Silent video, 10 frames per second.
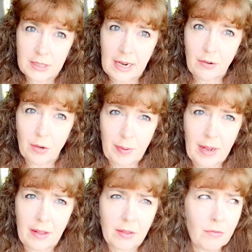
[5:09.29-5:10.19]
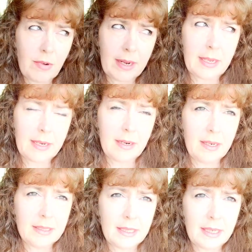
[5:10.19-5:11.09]
narrow path and
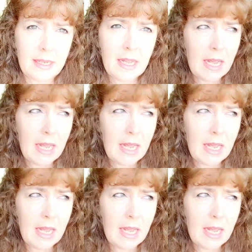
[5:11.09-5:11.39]
recognizing